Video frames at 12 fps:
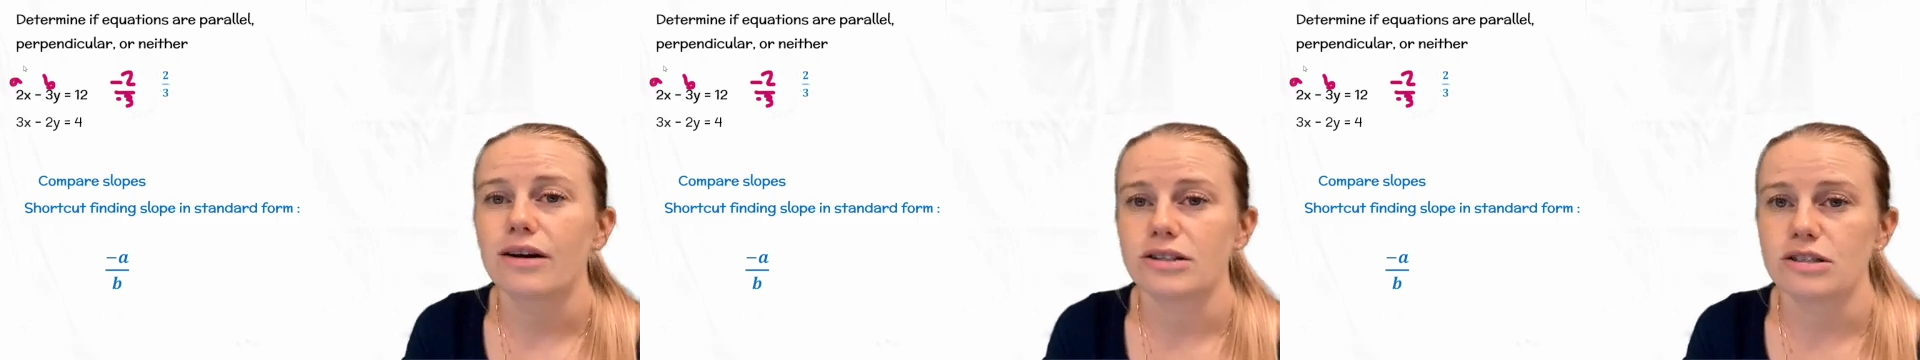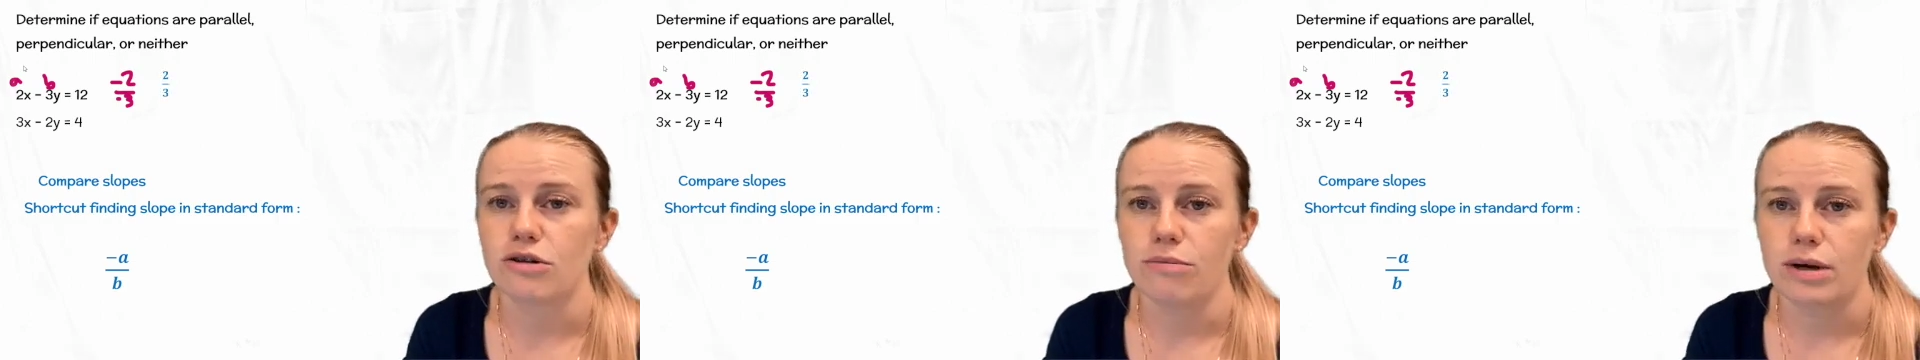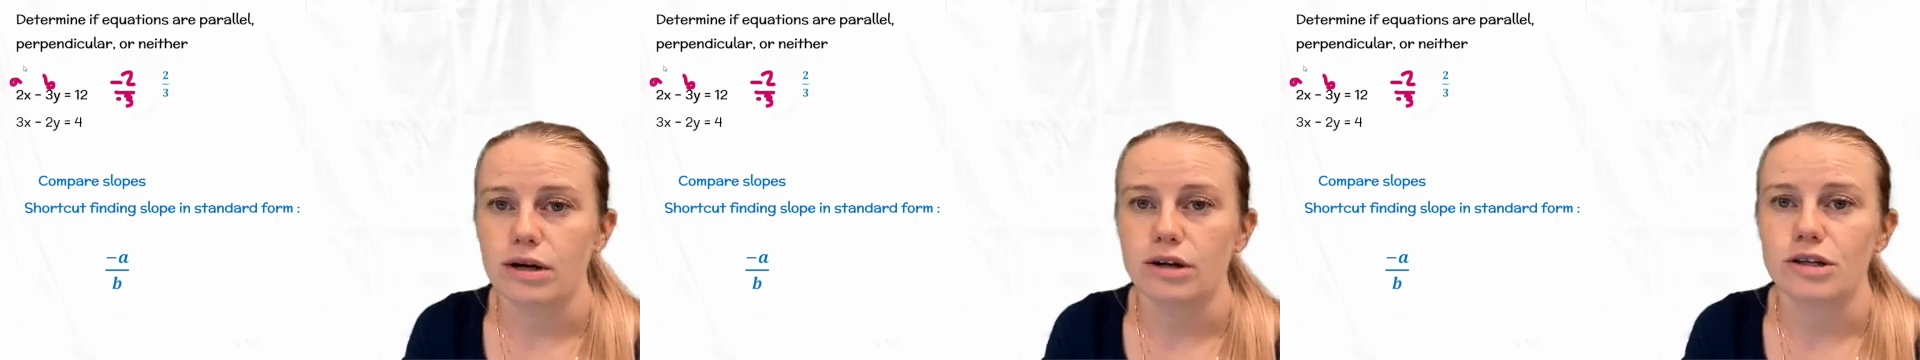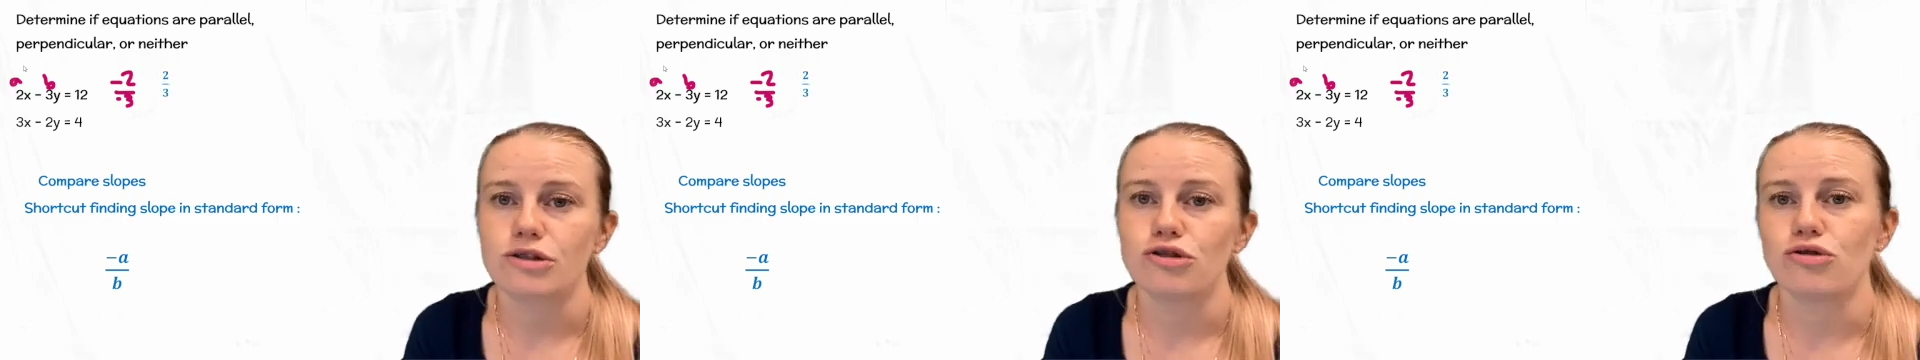and our slope here
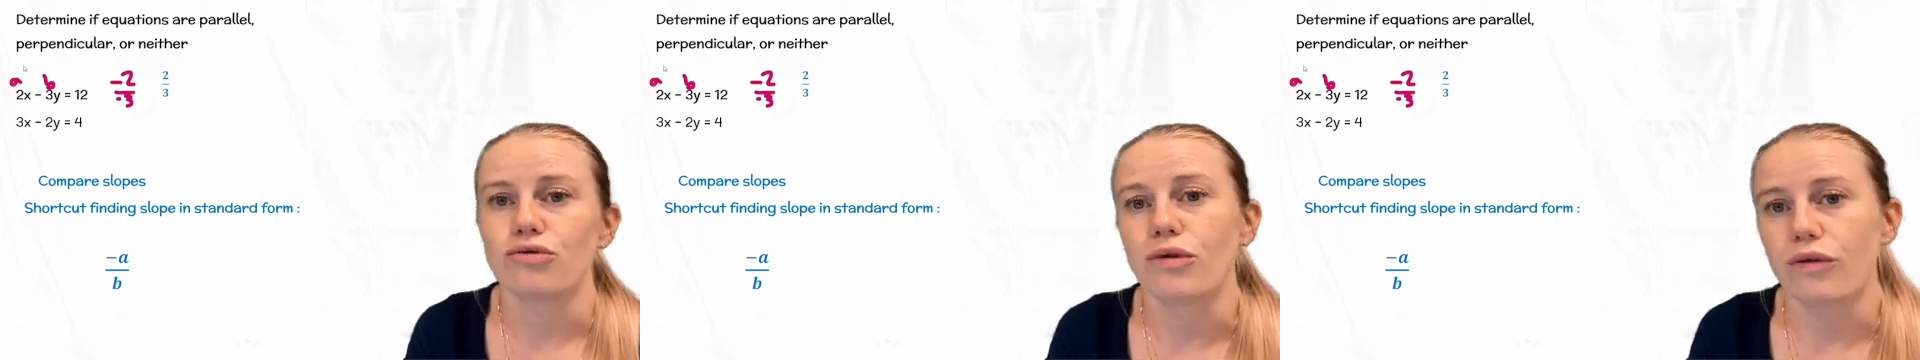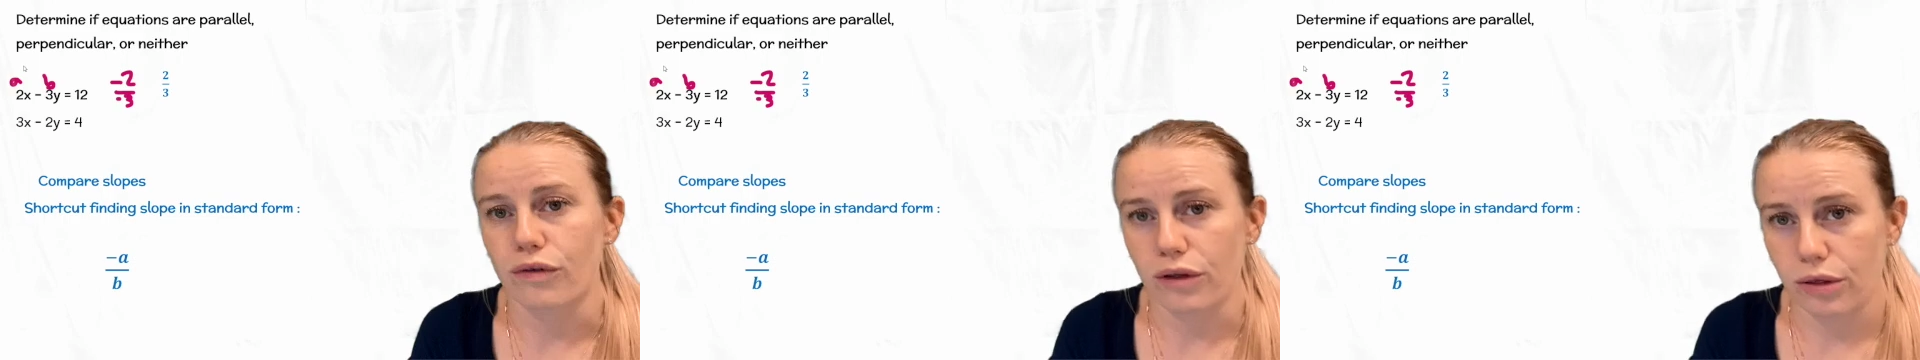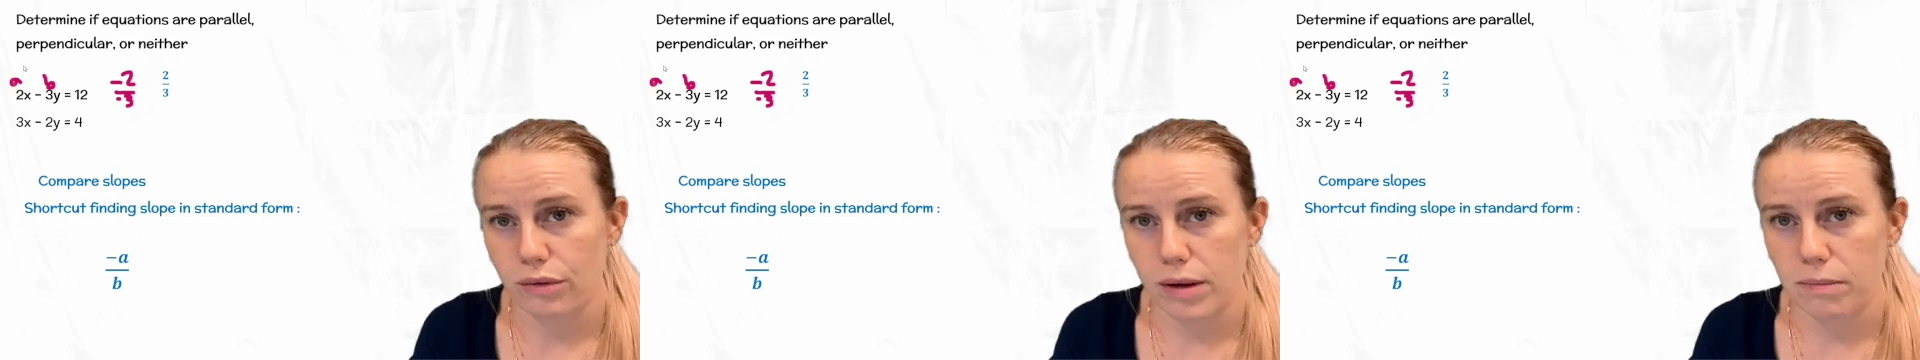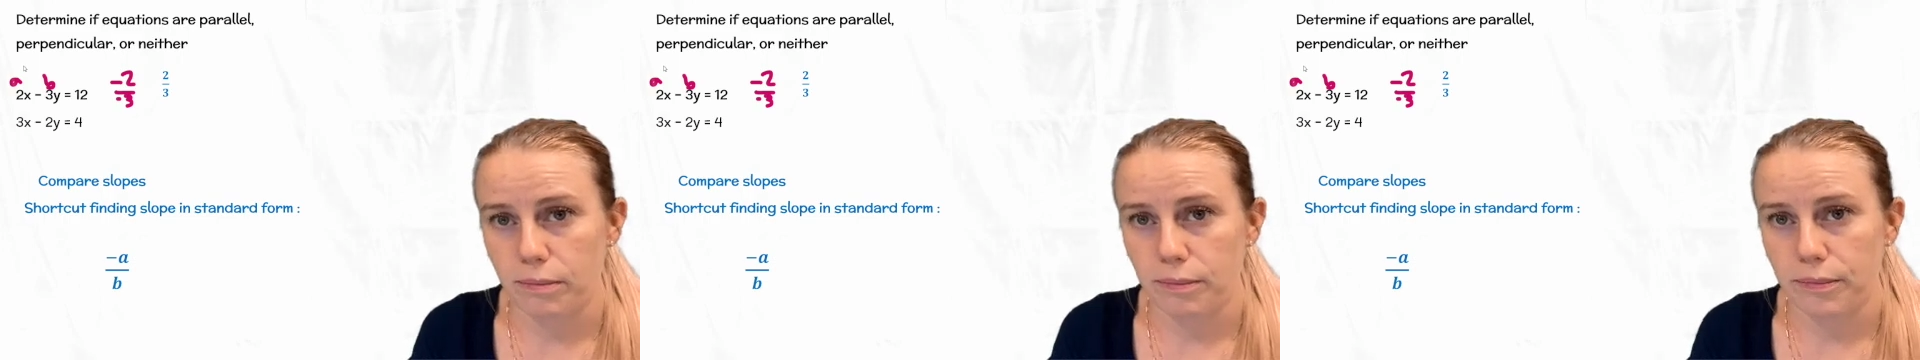is 2 over 3.